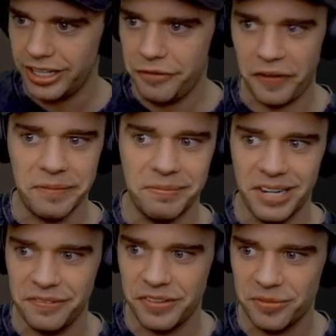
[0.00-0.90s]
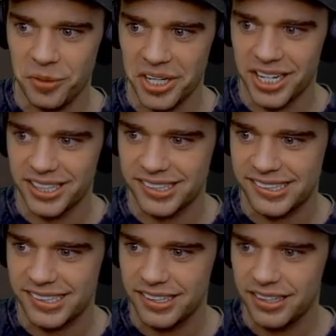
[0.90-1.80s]
if I if it
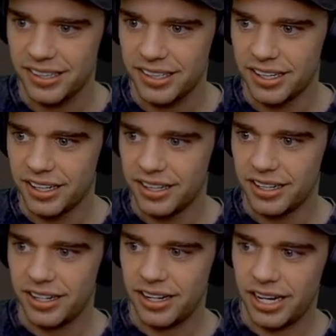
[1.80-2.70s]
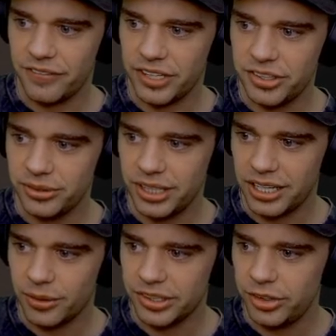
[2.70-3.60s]
works, if I do that,
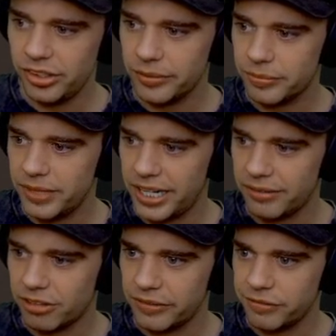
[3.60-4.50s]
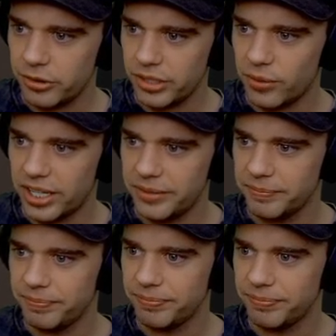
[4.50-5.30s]
oh, it's using it from there. Right, throw that away,